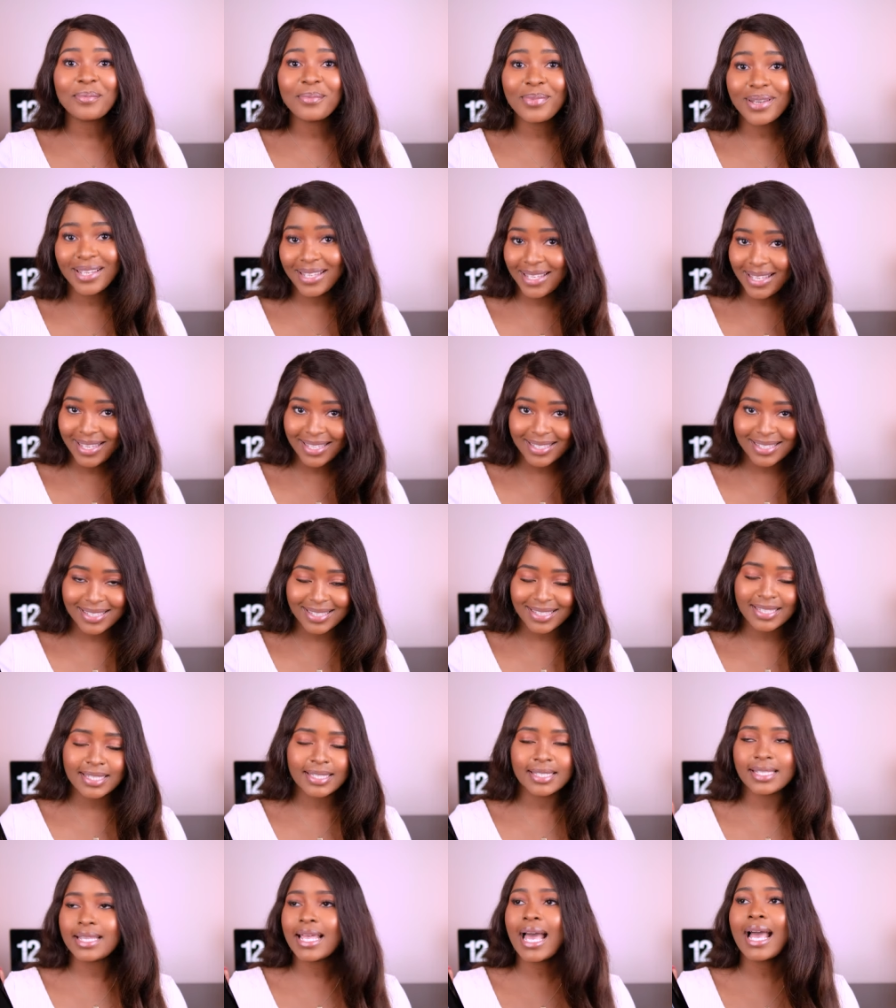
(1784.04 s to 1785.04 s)
But yes,
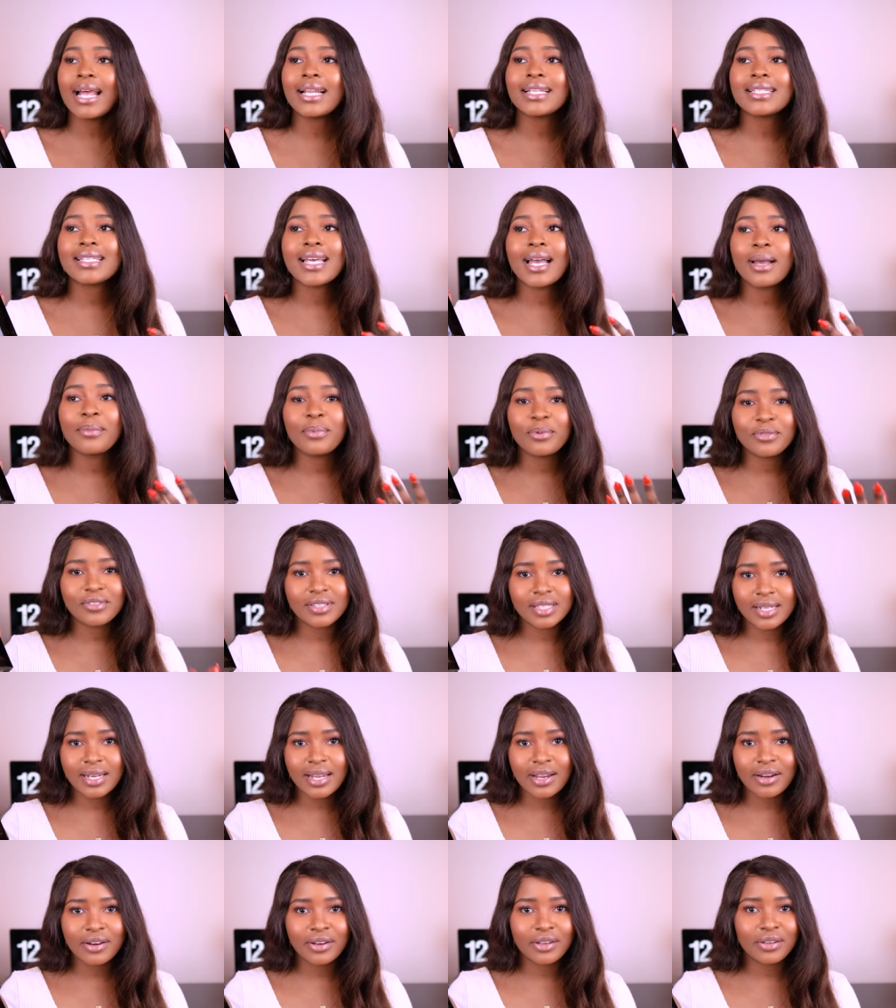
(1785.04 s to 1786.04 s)
it's that type of
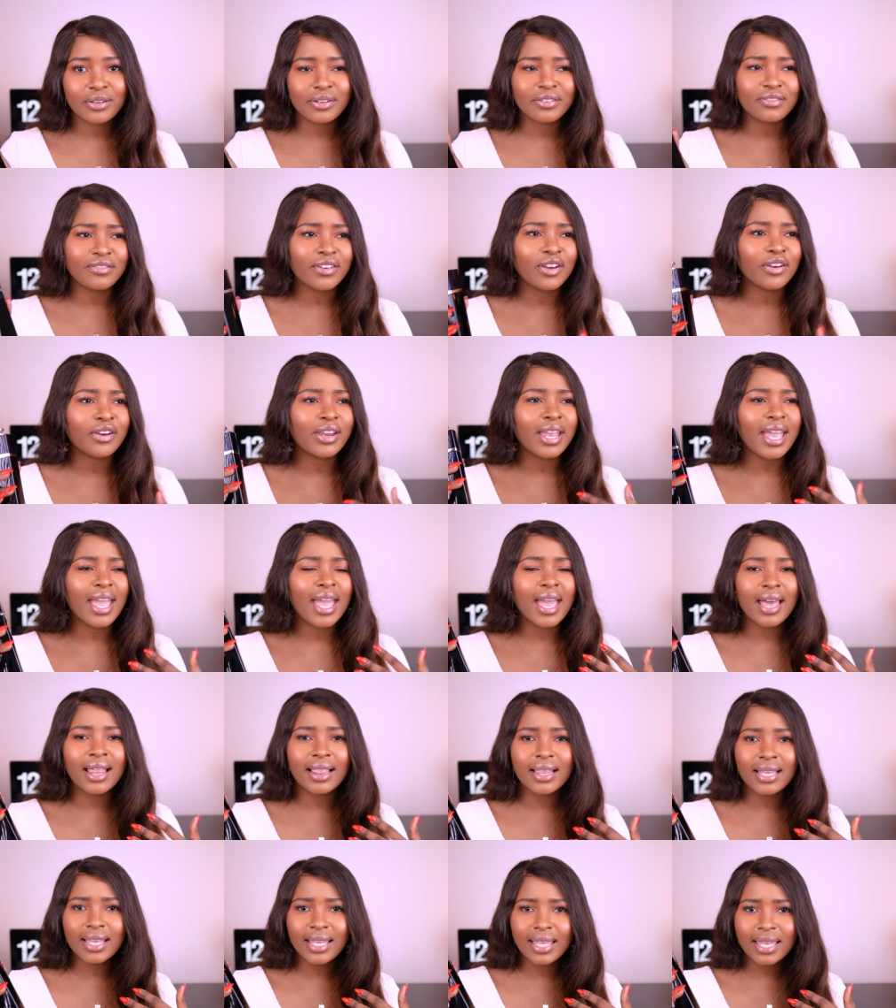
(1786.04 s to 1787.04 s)
scenario, a very
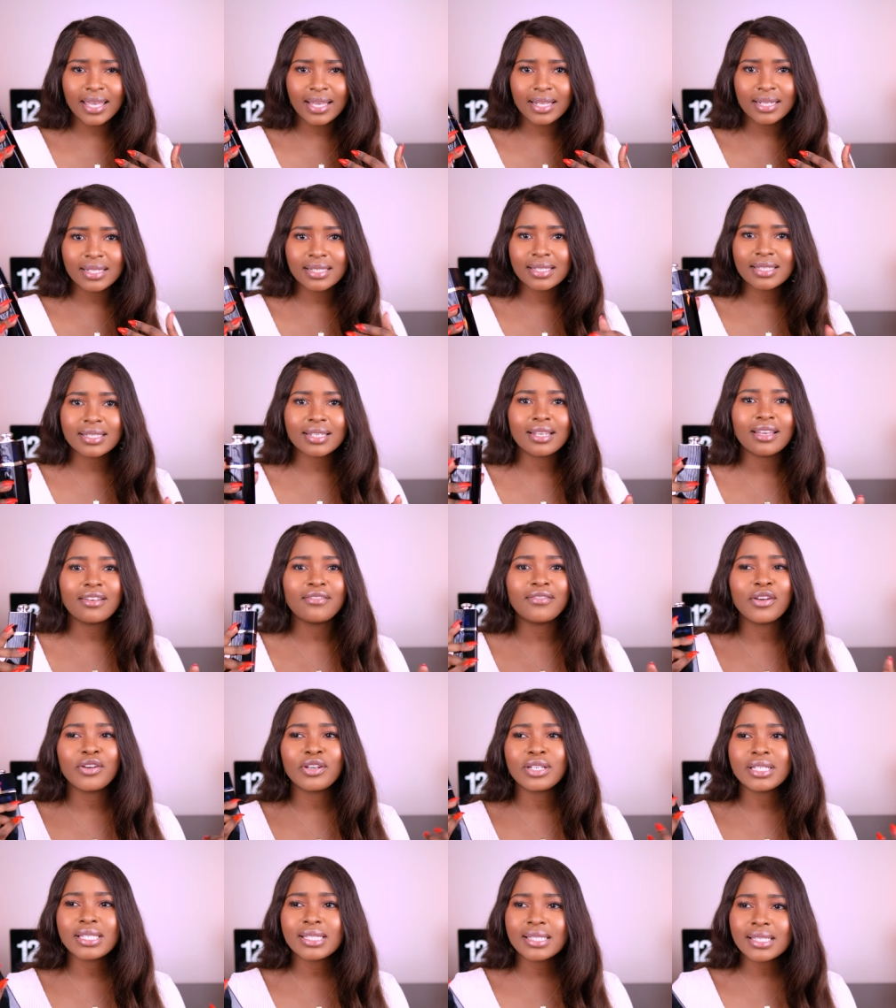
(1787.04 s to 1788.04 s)
elegant, a
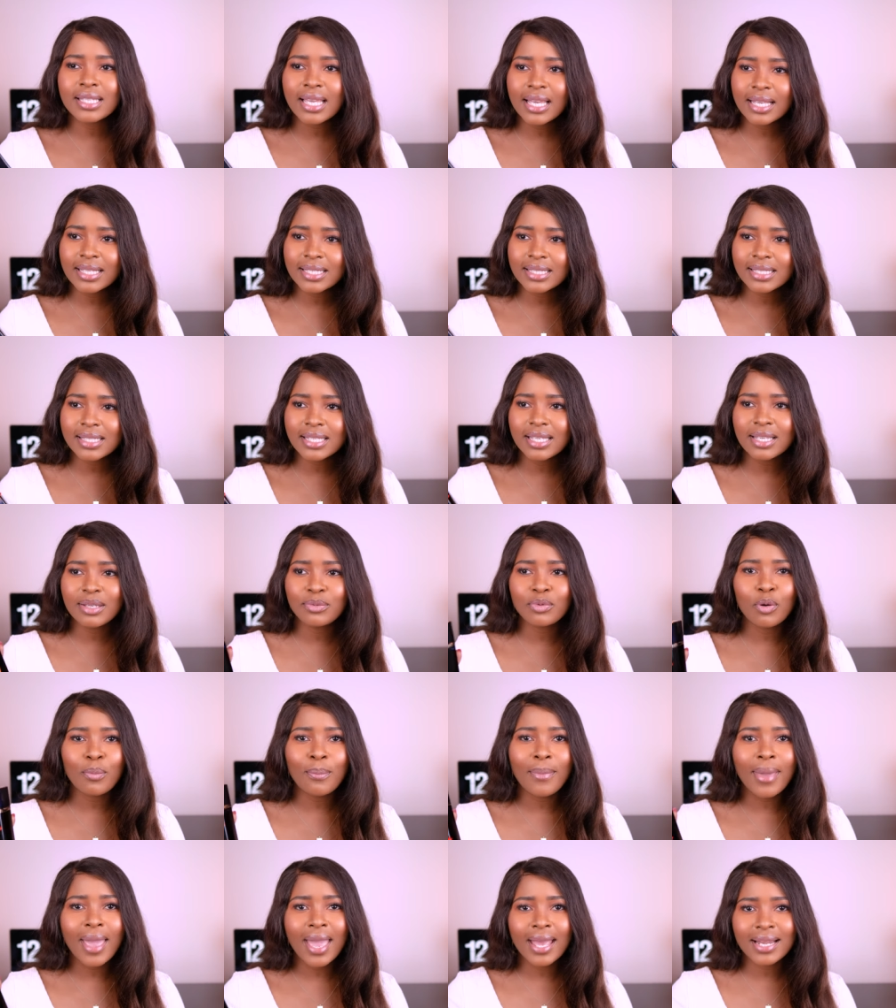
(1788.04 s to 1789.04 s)
very sexy,
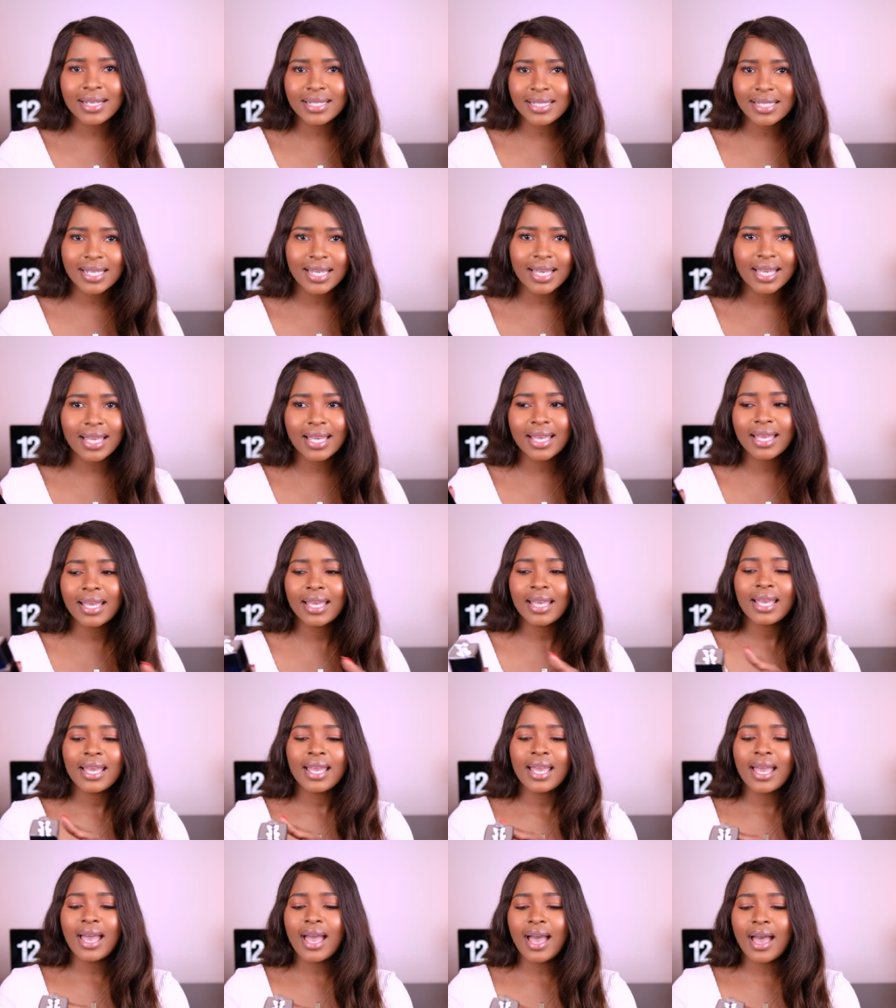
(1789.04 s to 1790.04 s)
romantic,
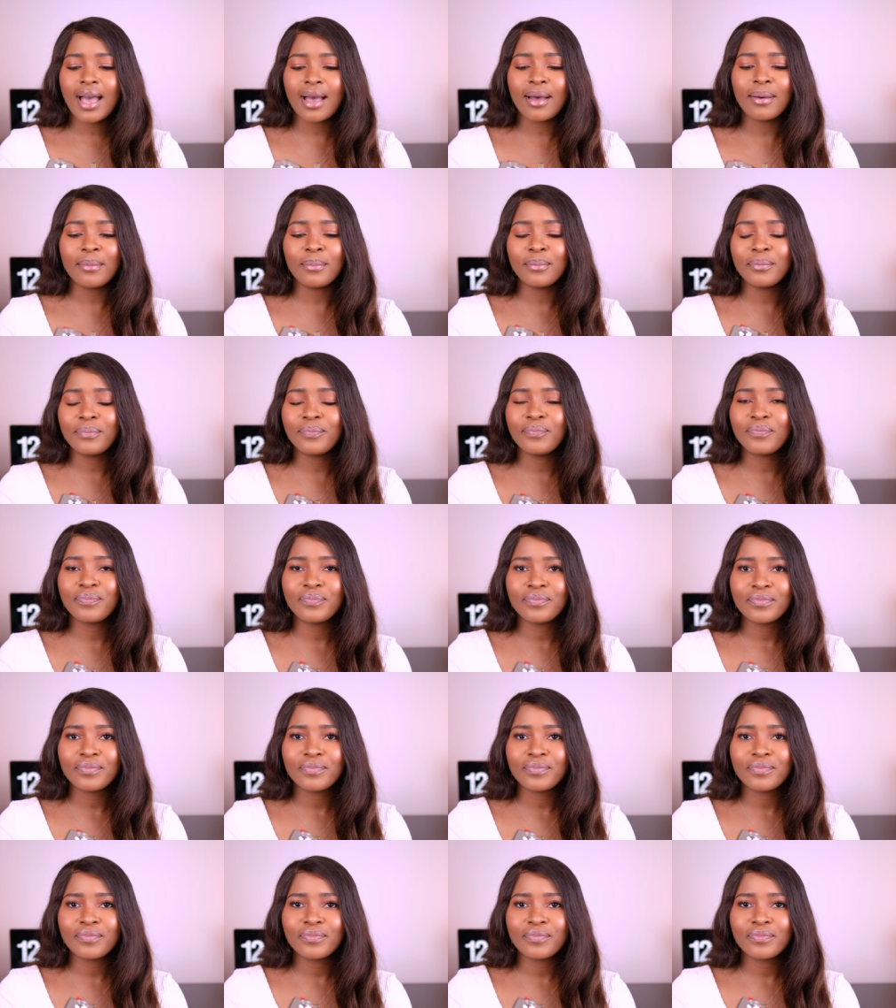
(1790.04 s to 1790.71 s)
um,